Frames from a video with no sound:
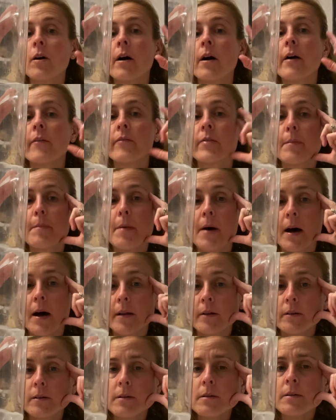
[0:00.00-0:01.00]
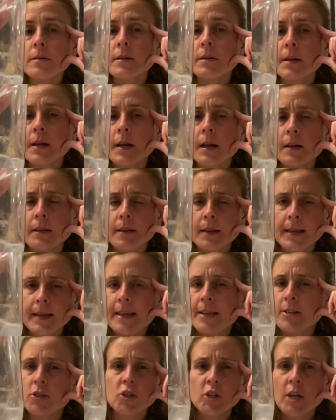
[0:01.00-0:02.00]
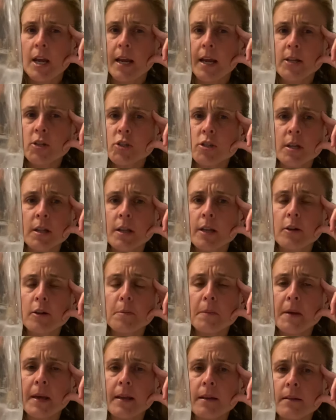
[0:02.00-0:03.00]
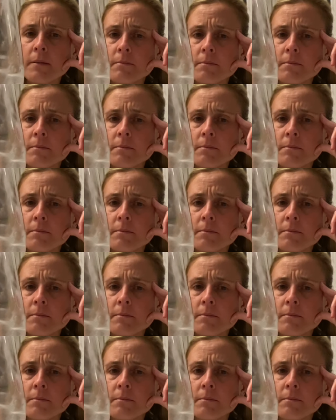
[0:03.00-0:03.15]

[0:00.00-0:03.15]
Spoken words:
of the bottle? Like it changed a little bit?